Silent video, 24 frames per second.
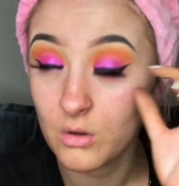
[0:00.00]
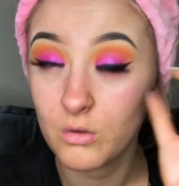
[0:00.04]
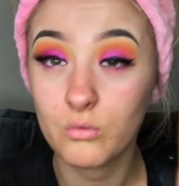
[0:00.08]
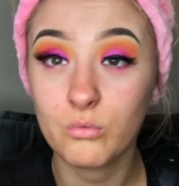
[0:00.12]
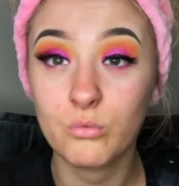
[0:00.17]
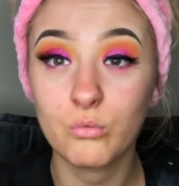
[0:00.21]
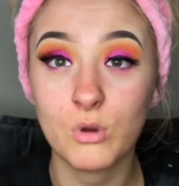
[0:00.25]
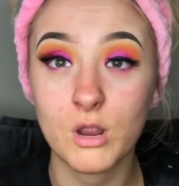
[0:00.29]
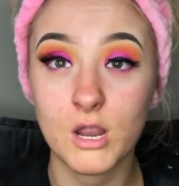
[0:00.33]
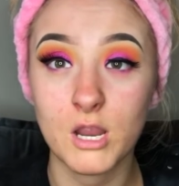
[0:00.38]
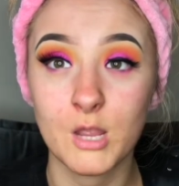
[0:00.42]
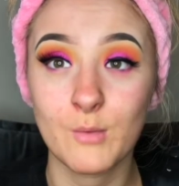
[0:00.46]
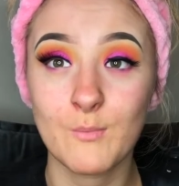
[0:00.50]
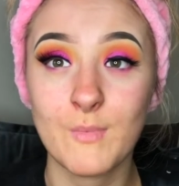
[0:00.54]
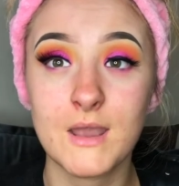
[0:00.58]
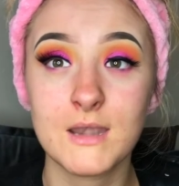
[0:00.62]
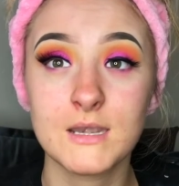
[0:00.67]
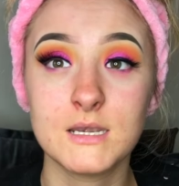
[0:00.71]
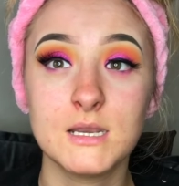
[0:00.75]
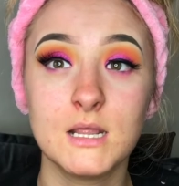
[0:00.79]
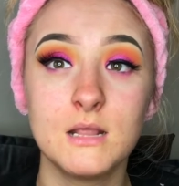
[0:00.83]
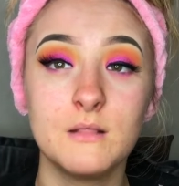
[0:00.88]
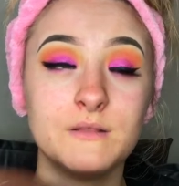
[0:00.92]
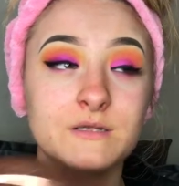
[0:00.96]

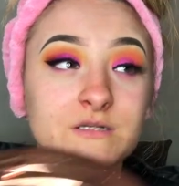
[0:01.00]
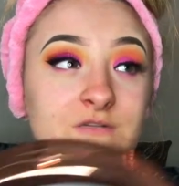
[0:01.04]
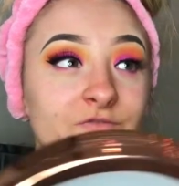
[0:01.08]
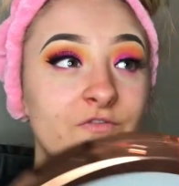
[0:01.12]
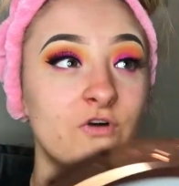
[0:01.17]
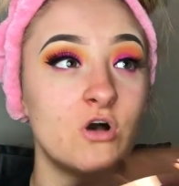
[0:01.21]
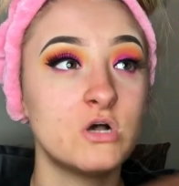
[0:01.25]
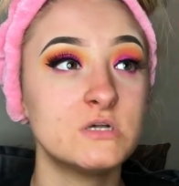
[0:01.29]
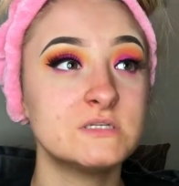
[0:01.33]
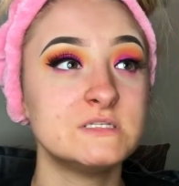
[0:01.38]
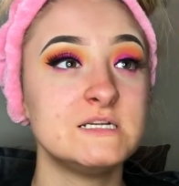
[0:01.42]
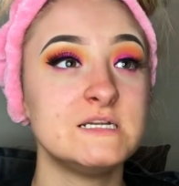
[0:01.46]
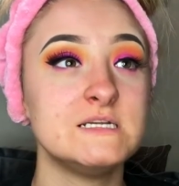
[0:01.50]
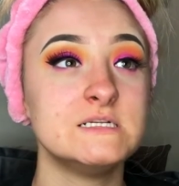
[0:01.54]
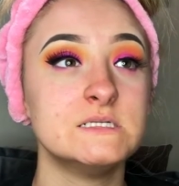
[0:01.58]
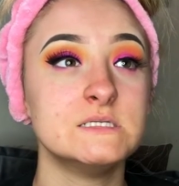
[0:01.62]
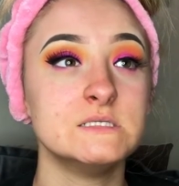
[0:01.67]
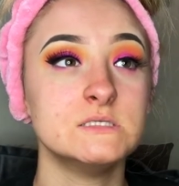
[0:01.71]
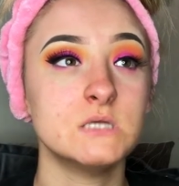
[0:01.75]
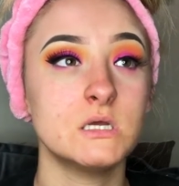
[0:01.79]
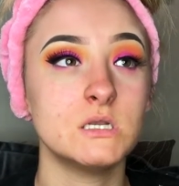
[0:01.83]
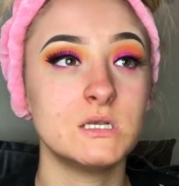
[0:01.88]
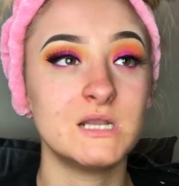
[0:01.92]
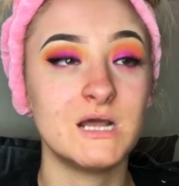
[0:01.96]
recommend it. There's 4
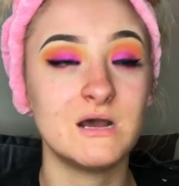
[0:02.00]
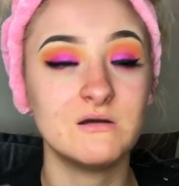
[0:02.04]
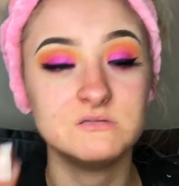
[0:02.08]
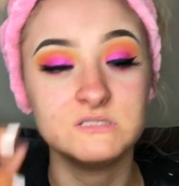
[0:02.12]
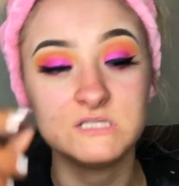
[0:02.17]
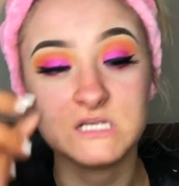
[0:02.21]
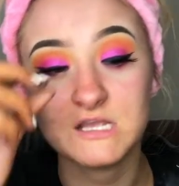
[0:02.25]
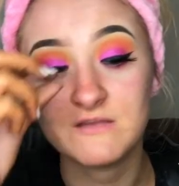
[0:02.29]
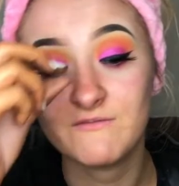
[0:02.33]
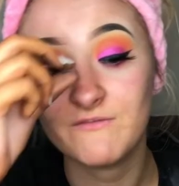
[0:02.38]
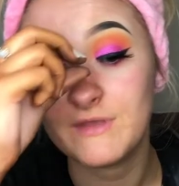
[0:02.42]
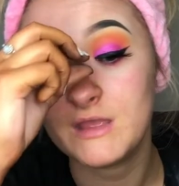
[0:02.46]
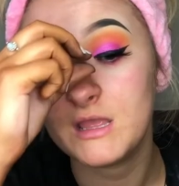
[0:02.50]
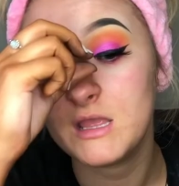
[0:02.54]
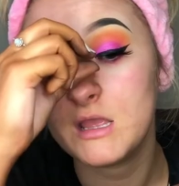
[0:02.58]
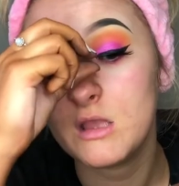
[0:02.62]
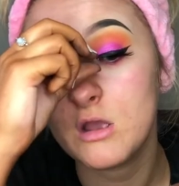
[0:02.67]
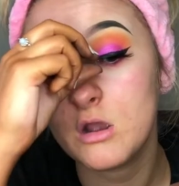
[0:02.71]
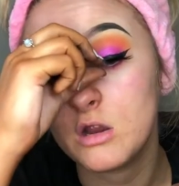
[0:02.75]
seasons on Now TV,